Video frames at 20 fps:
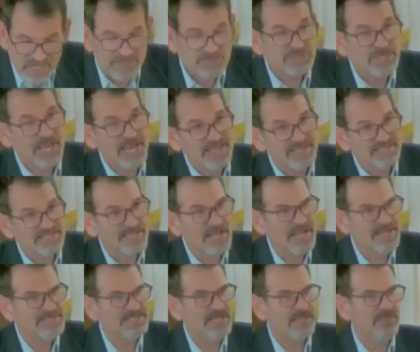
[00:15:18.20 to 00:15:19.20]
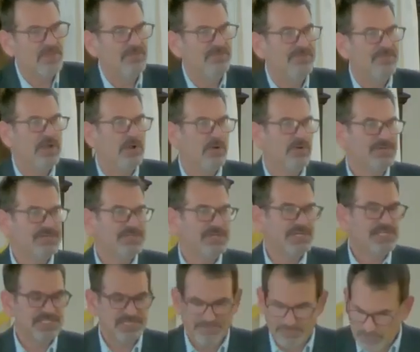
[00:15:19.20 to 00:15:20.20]
chastising the
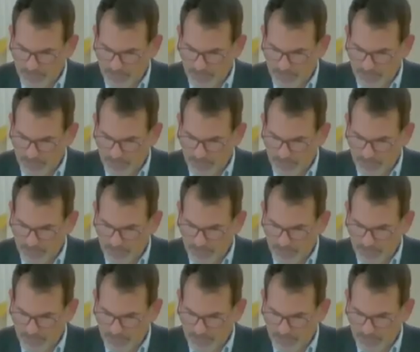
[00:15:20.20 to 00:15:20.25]
Pharisees for